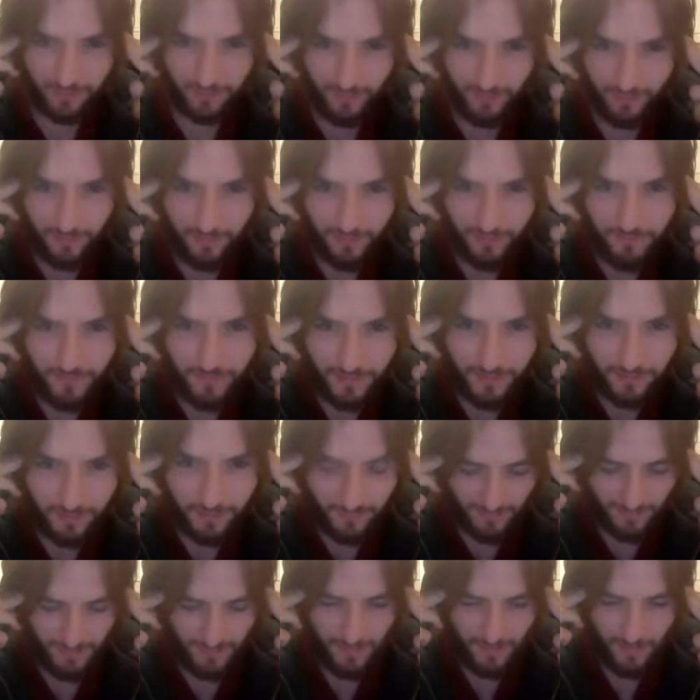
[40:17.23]
Like, I don't think
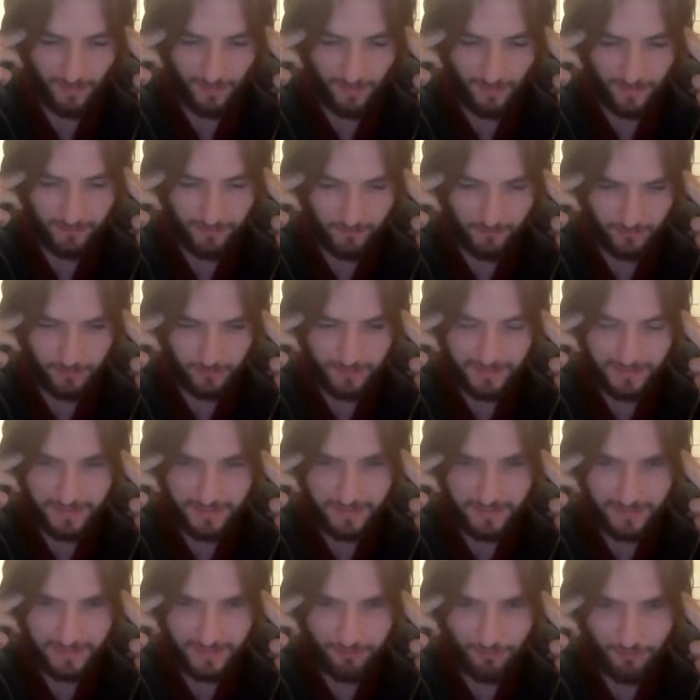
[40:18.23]
it was
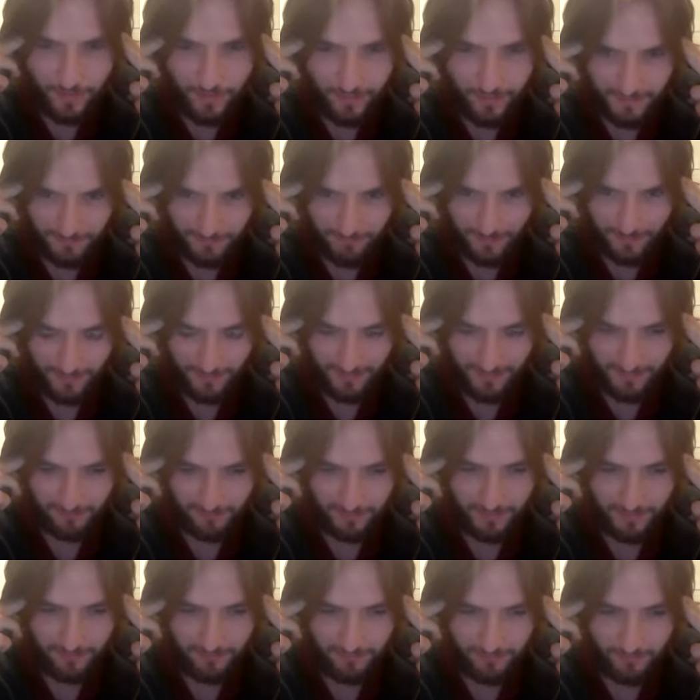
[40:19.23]
particularly well explained to
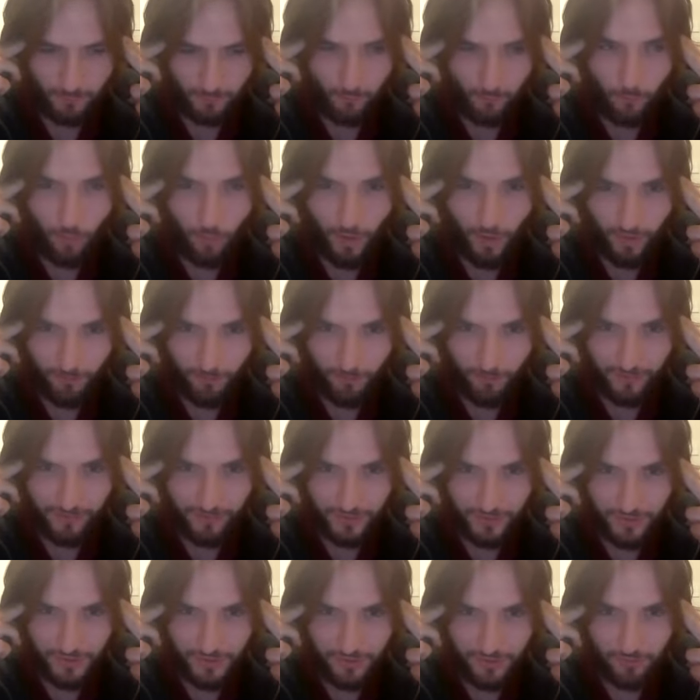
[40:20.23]
me why I went
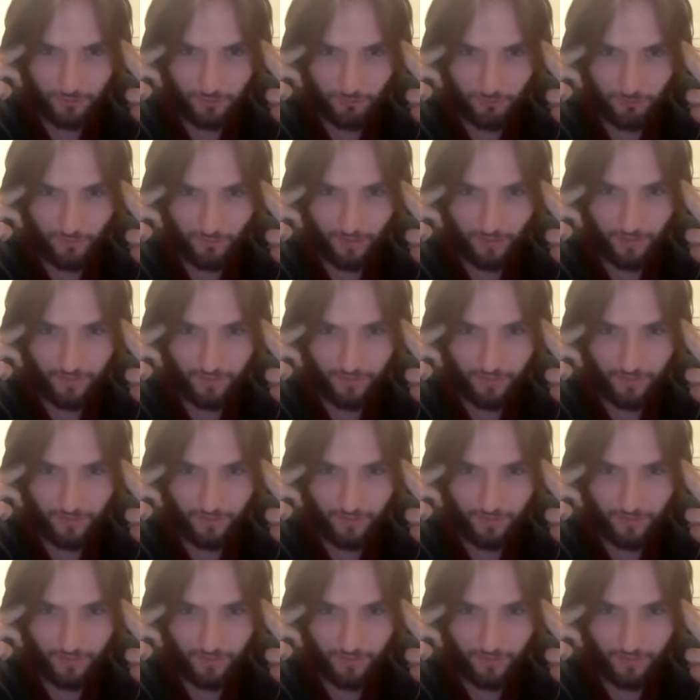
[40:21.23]
to school,